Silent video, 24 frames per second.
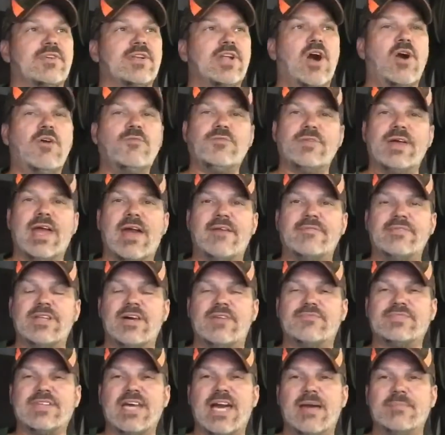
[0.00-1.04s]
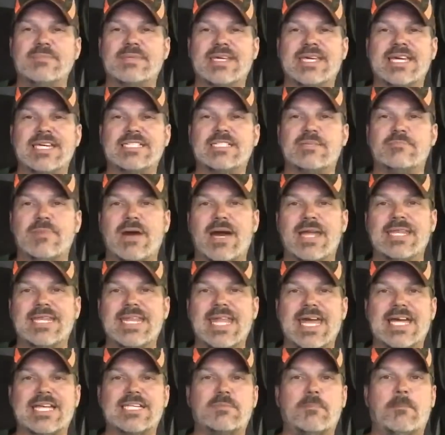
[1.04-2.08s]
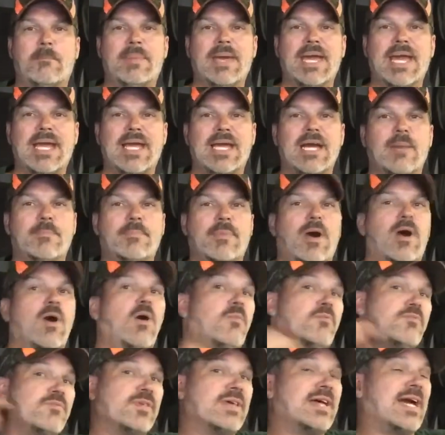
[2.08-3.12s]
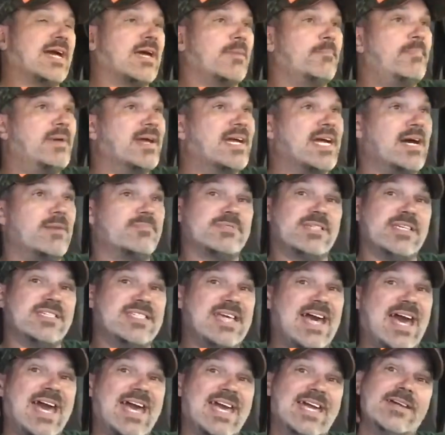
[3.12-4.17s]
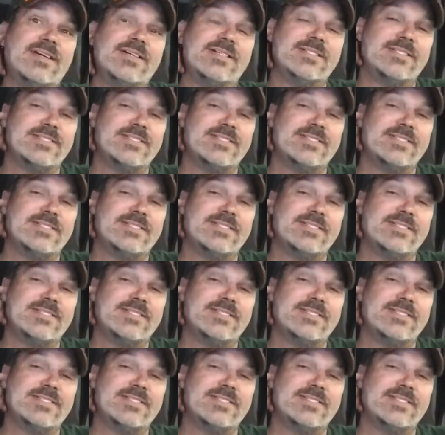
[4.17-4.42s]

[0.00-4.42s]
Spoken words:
And hopefully have enough time to get to my next pickup. Hopefully I can pick up today.